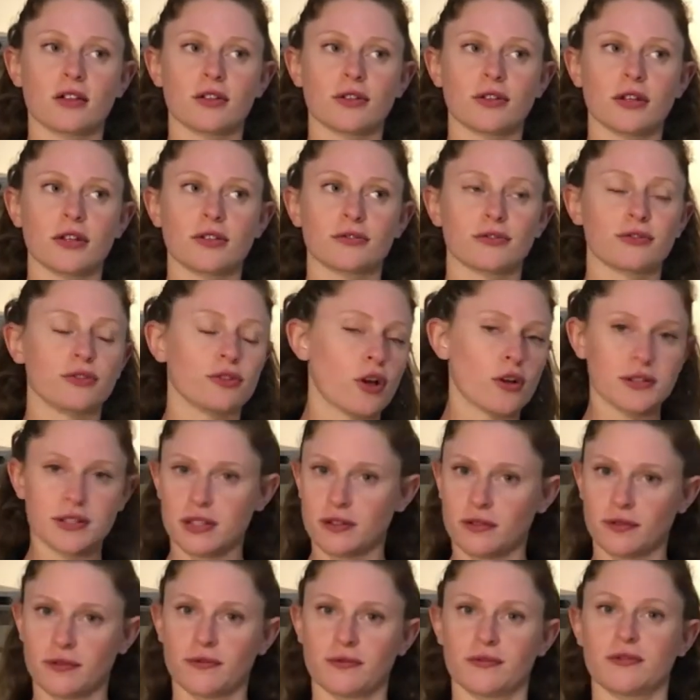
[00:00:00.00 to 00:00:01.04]
lots
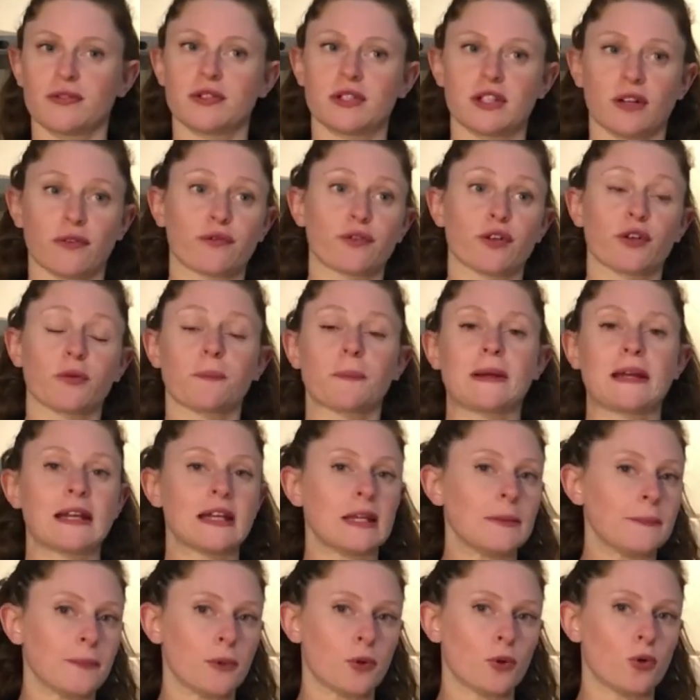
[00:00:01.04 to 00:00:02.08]
of different
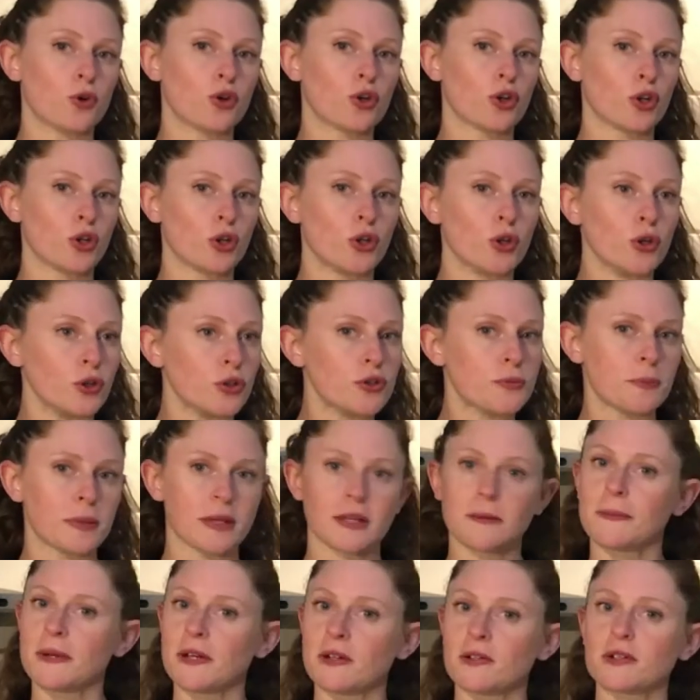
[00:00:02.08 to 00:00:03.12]
people could
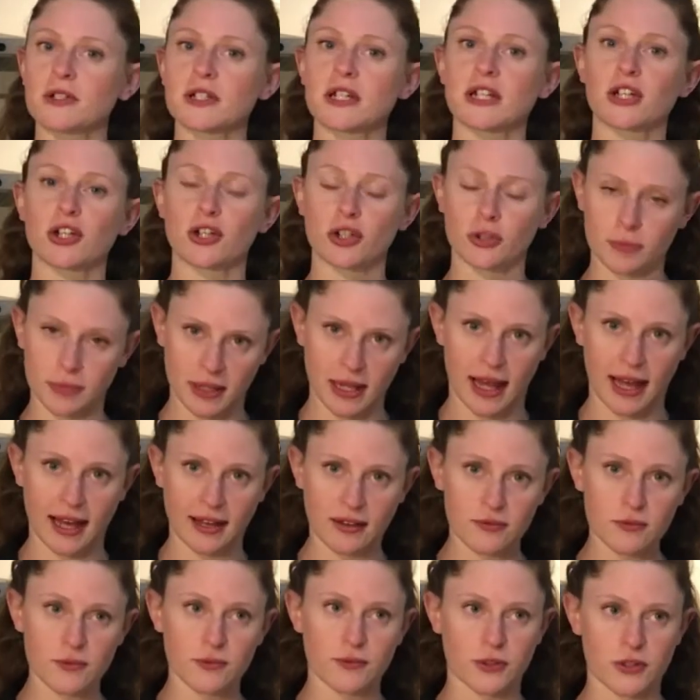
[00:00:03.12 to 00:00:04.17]
be building your
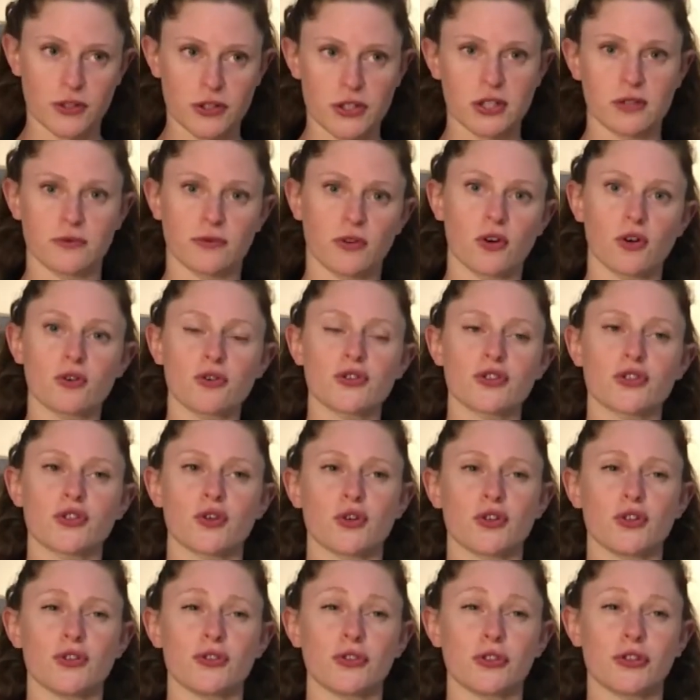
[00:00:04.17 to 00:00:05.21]
plan, first of all. So
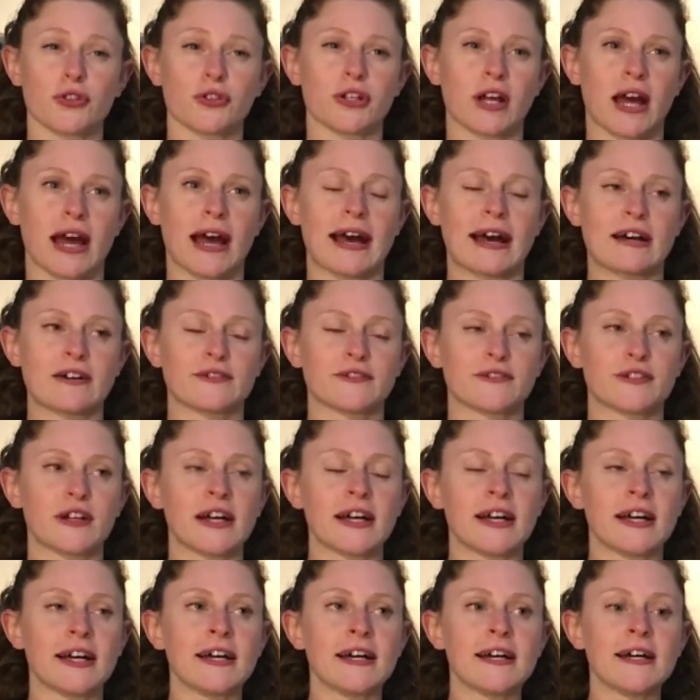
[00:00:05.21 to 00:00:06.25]
you could have
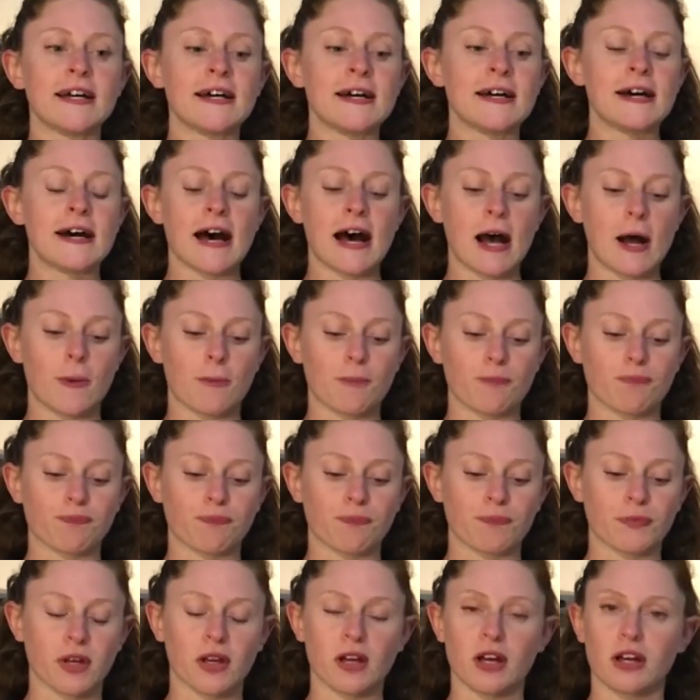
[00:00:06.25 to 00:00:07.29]

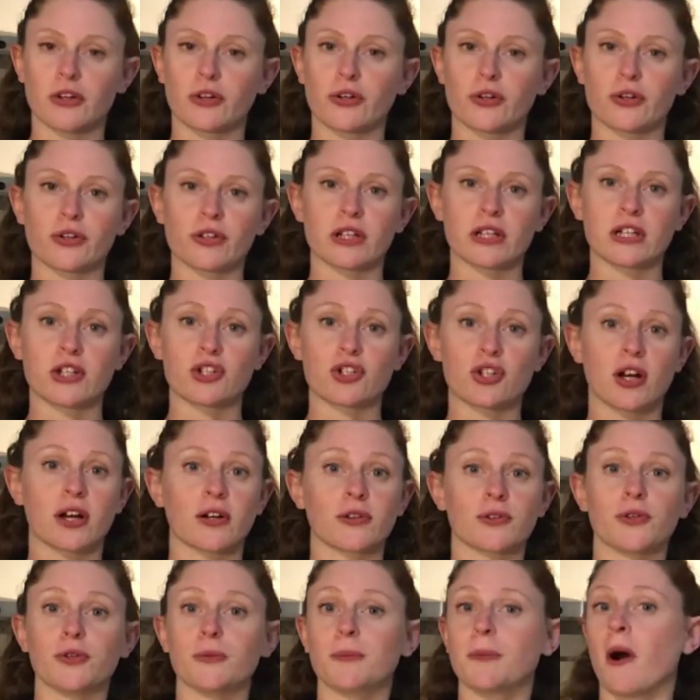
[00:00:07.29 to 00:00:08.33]
an early
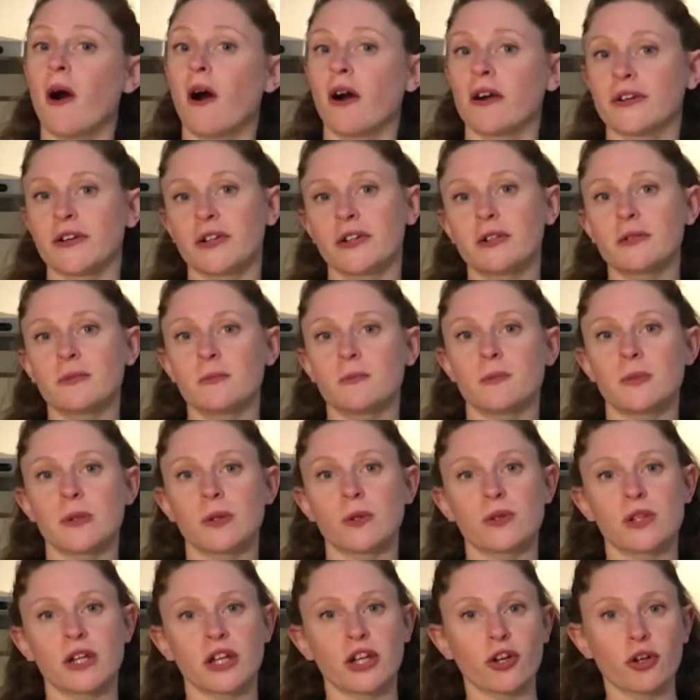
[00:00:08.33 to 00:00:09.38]
childhood partner
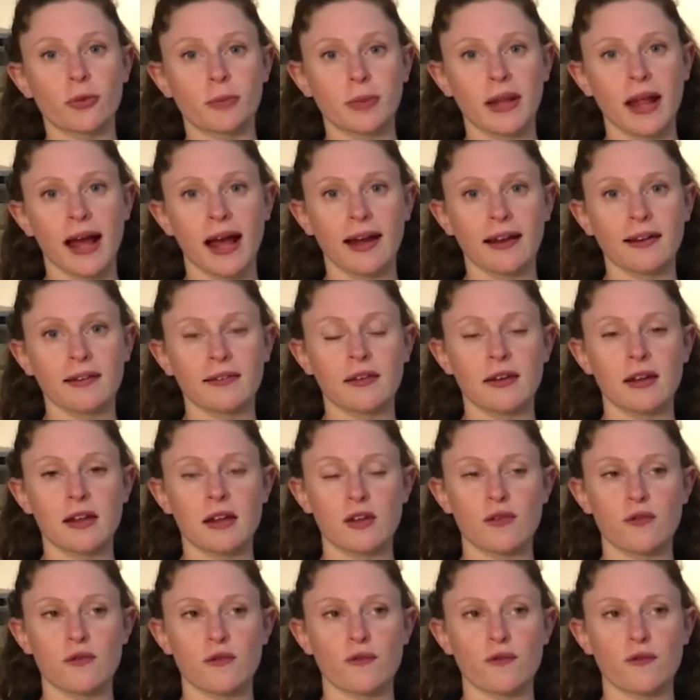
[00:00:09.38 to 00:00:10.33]
building your plan if